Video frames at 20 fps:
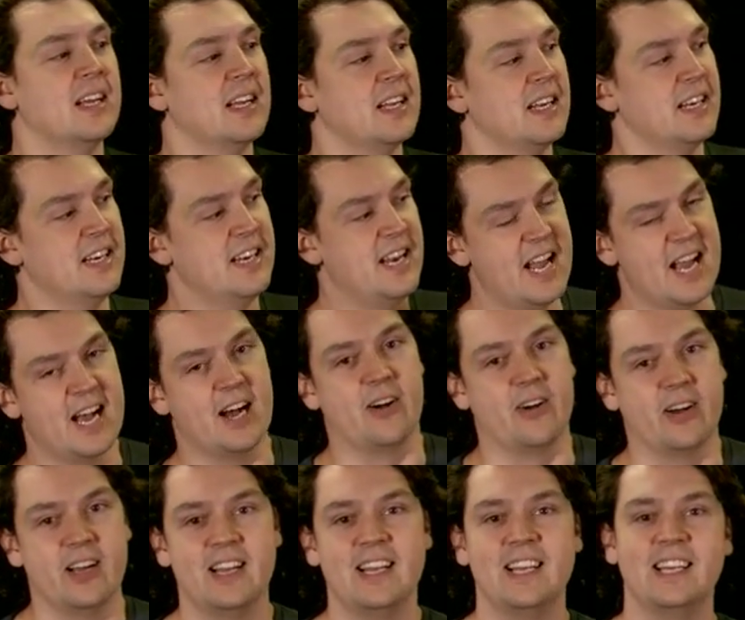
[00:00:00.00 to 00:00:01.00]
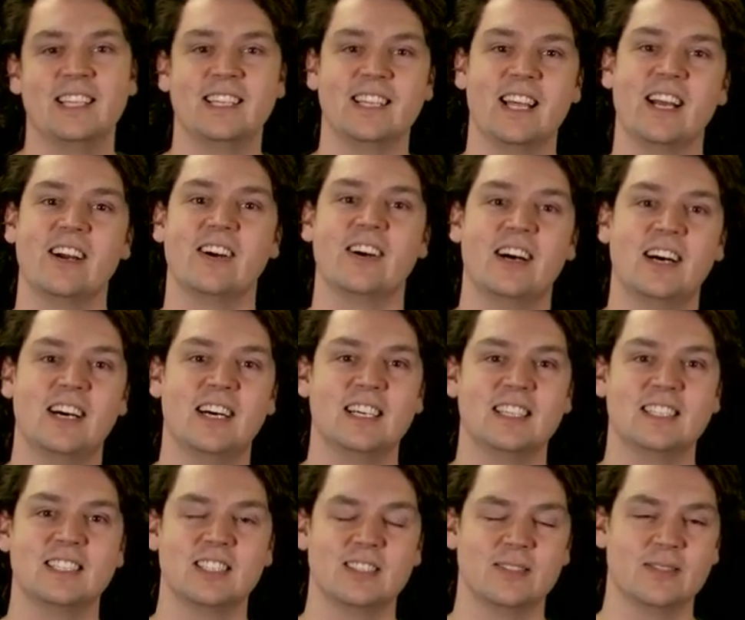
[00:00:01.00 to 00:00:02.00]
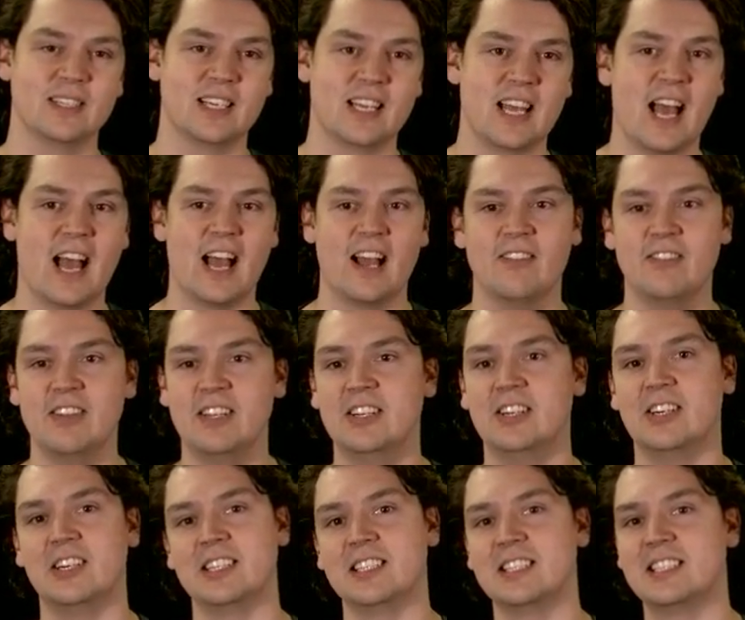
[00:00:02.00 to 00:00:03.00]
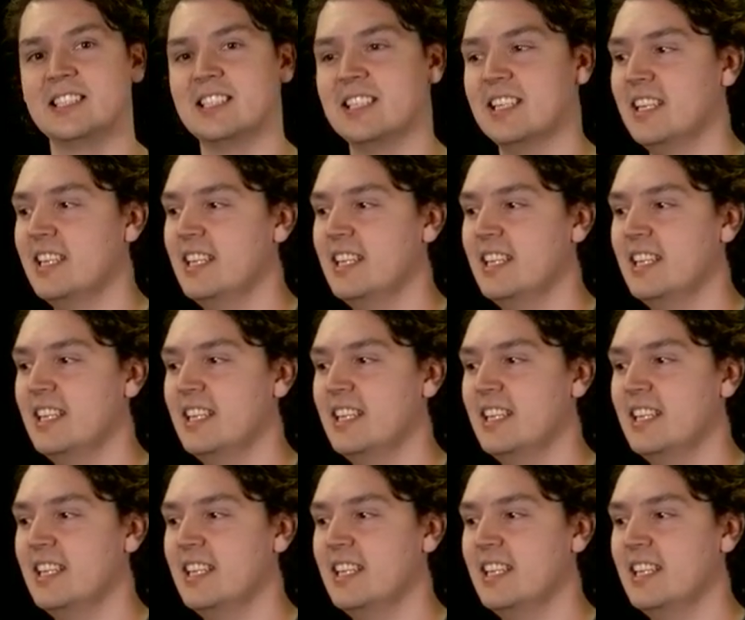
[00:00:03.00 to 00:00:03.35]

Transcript: Now, there are some caveats.